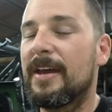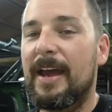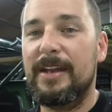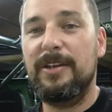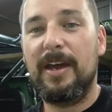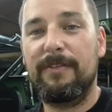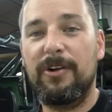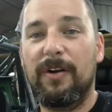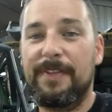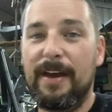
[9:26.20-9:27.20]
and you haven't
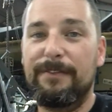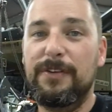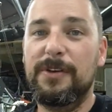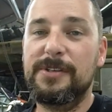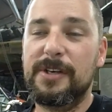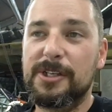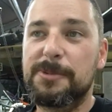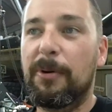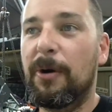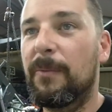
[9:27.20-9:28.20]
got that fuse in a
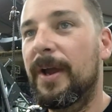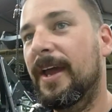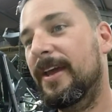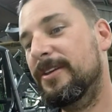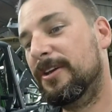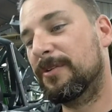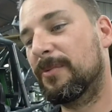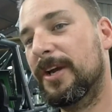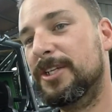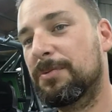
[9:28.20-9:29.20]
spot where you can
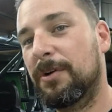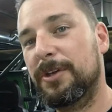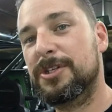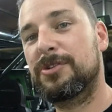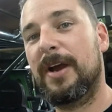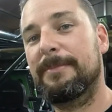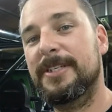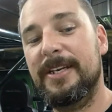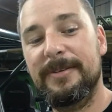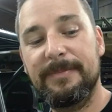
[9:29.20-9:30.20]
reach while you're strapped
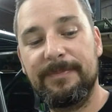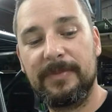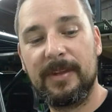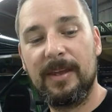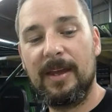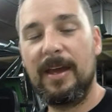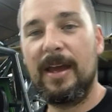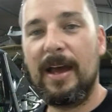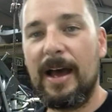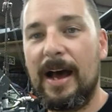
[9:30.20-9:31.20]
in,
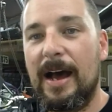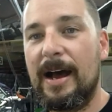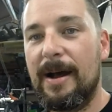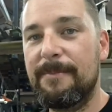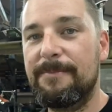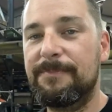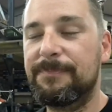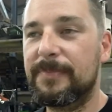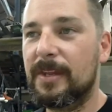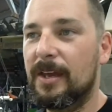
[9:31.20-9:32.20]

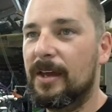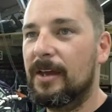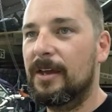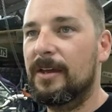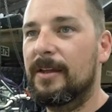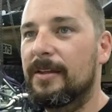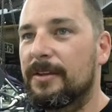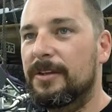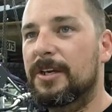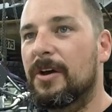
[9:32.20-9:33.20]

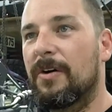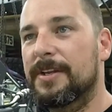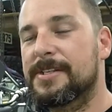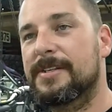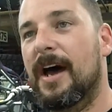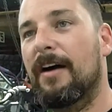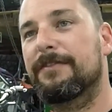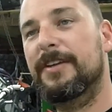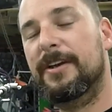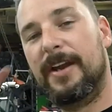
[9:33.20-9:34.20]
you're kind of
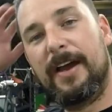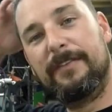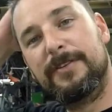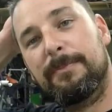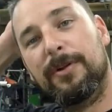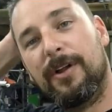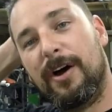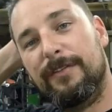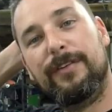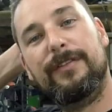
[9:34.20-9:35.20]
stuffed. You're going to have to pull
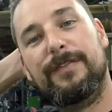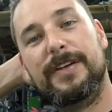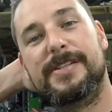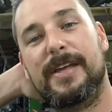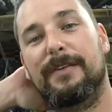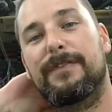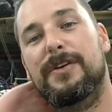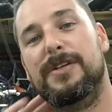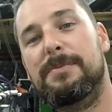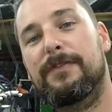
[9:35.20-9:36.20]
over and fix that
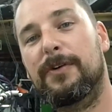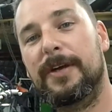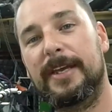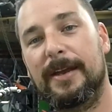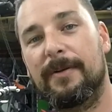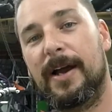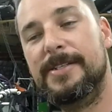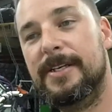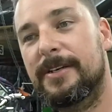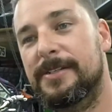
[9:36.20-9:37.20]
fuse before you keep
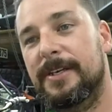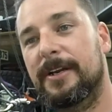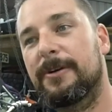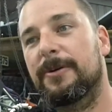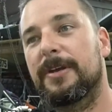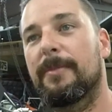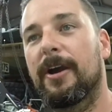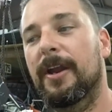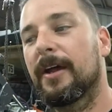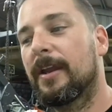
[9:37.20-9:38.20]
racing, because you're going to cook your motor.